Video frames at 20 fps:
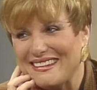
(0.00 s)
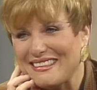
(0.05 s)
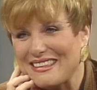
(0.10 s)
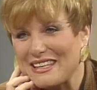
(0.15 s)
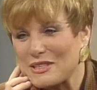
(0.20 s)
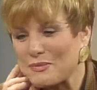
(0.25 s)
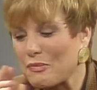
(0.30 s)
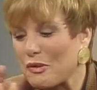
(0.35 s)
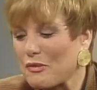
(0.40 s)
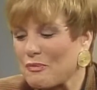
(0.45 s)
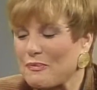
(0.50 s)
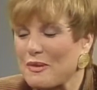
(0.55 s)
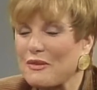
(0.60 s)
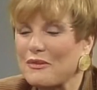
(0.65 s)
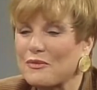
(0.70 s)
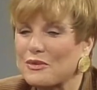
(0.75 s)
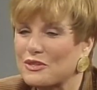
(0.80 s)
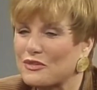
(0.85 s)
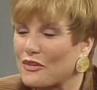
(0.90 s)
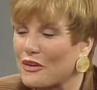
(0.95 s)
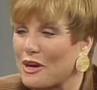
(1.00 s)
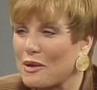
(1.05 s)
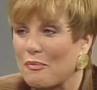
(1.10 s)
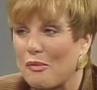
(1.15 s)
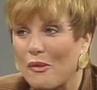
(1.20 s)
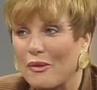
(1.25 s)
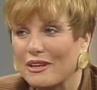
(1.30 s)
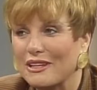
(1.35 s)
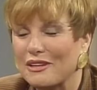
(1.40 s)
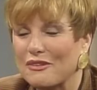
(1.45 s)
this book was very
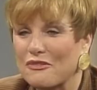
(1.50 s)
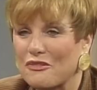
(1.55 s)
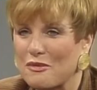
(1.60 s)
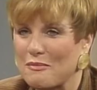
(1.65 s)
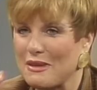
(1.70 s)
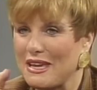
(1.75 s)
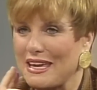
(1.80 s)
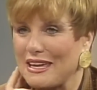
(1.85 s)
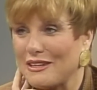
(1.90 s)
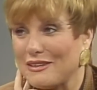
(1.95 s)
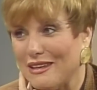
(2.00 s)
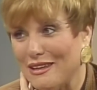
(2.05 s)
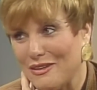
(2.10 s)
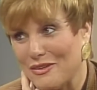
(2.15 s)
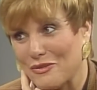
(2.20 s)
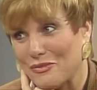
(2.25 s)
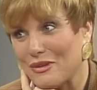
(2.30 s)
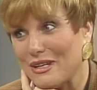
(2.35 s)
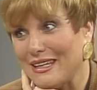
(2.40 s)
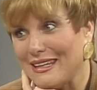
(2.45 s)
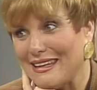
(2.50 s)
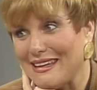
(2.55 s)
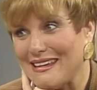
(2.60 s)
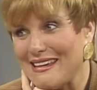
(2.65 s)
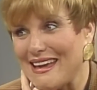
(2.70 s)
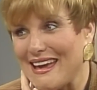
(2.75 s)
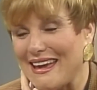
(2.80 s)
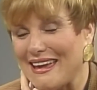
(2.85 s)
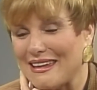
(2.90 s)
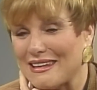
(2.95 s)
poignant for me in the reading
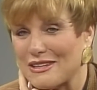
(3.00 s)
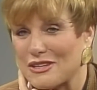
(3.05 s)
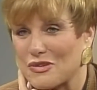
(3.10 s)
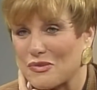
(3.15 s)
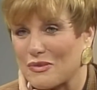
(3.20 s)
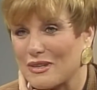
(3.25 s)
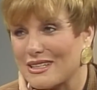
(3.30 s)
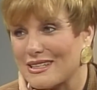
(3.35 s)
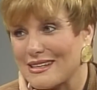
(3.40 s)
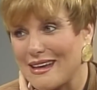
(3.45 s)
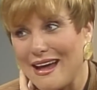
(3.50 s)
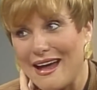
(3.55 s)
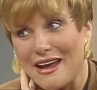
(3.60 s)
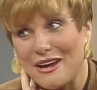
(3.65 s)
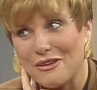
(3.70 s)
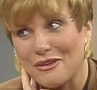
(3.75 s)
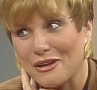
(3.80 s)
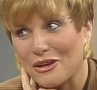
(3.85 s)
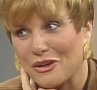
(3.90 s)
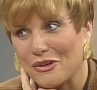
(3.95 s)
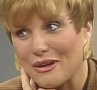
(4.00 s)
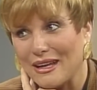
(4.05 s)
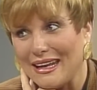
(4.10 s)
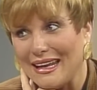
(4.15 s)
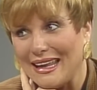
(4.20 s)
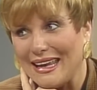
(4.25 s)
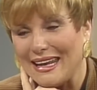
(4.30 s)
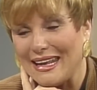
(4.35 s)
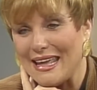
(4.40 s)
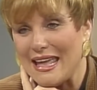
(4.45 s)
and to retire a great
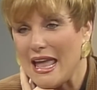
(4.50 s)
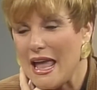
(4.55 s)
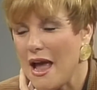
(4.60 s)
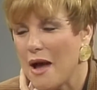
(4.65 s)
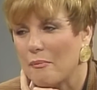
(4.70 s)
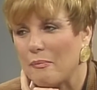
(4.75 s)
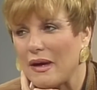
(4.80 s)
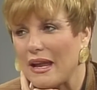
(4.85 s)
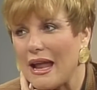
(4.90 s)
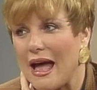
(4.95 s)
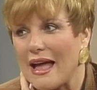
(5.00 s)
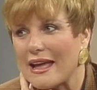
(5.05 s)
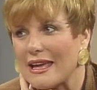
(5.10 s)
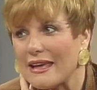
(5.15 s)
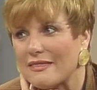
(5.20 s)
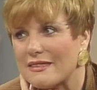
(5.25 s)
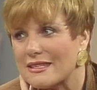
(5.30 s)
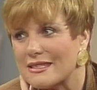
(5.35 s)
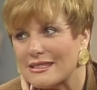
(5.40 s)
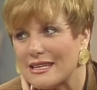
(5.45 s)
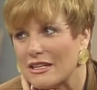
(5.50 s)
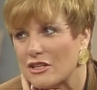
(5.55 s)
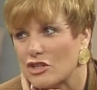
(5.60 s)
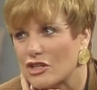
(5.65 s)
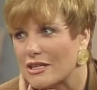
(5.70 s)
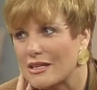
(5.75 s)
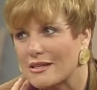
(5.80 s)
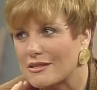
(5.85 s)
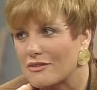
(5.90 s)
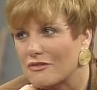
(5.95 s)
lady. But I get the sense she
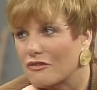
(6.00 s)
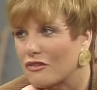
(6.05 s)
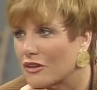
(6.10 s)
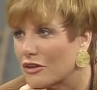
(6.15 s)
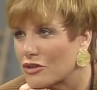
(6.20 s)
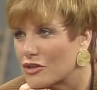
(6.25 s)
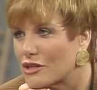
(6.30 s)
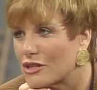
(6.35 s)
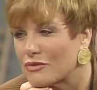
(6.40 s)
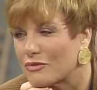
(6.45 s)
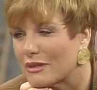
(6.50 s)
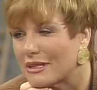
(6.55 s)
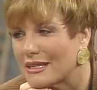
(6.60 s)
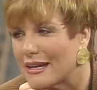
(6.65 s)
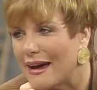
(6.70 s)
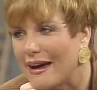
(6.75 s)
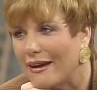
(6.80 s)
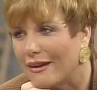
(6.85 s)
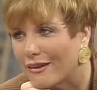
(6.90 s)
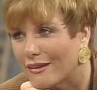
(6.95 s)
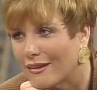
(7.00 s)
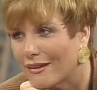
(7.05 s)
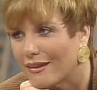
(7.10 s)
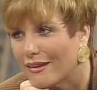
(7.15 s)
doesn't feel she's retired.